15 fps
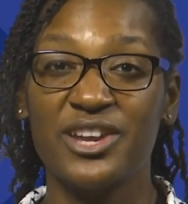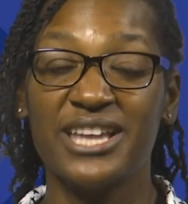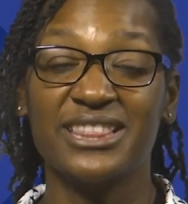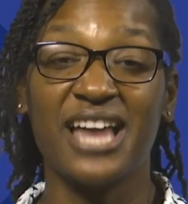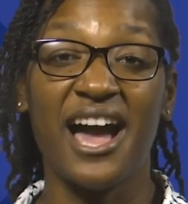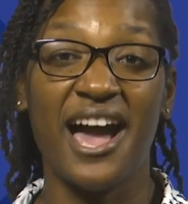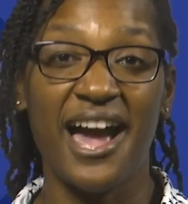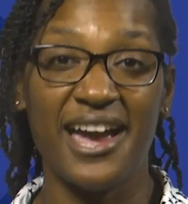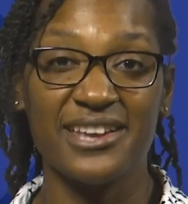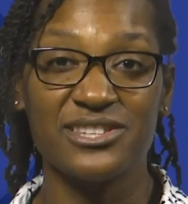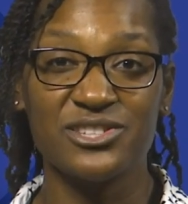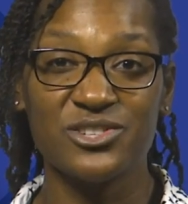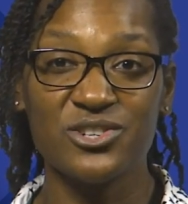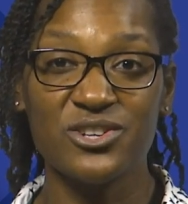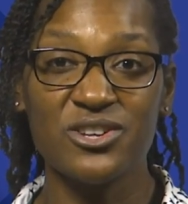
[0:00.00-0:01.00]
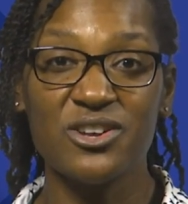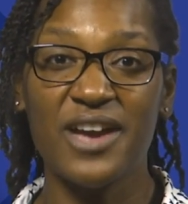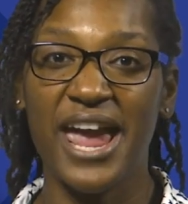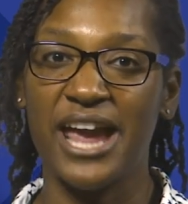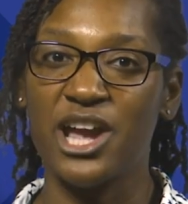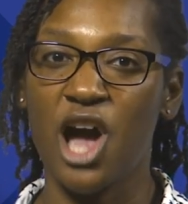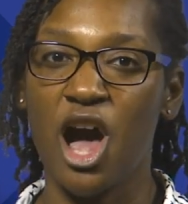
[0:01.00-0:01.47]
You get the high
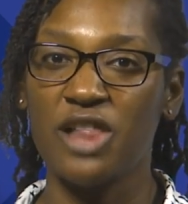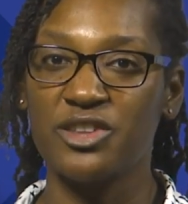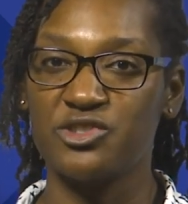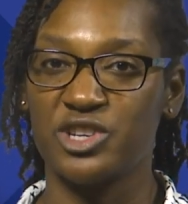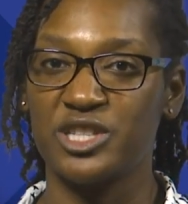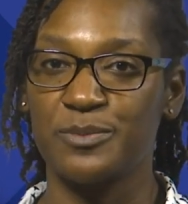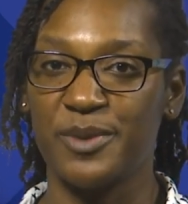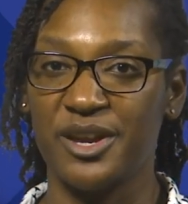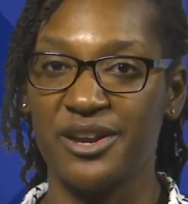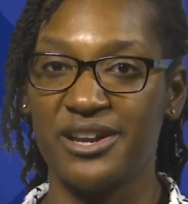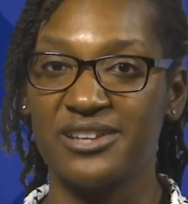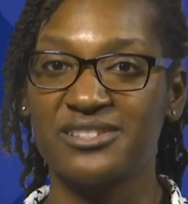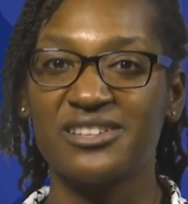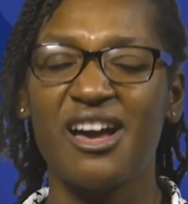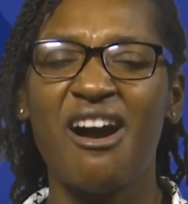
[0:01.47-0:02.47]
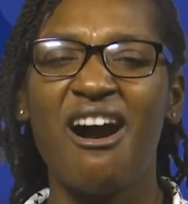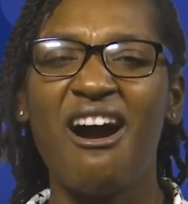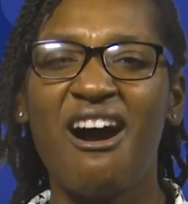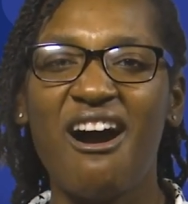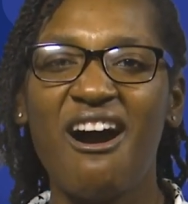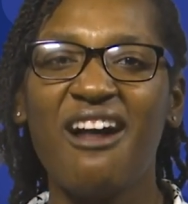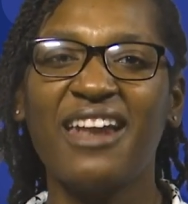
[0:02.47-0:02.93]
school and college experience
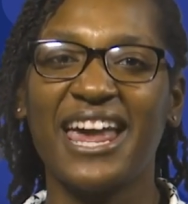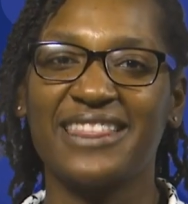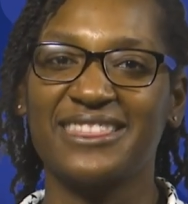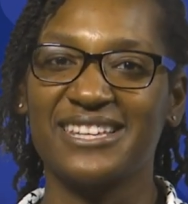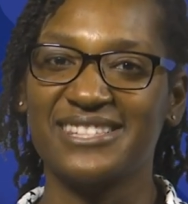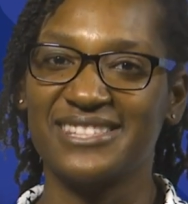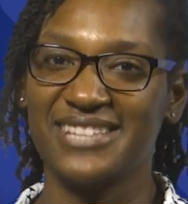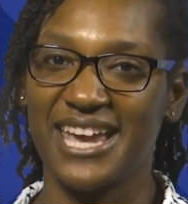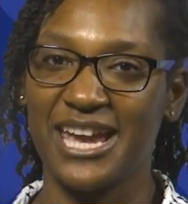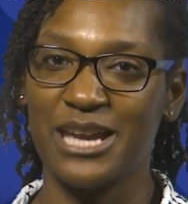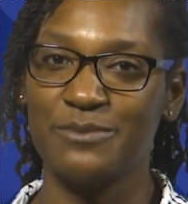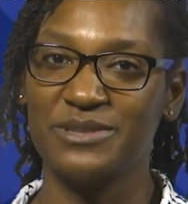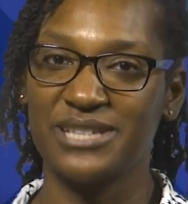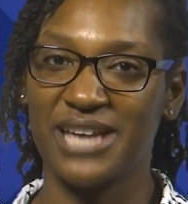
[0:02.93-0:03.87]
all at the same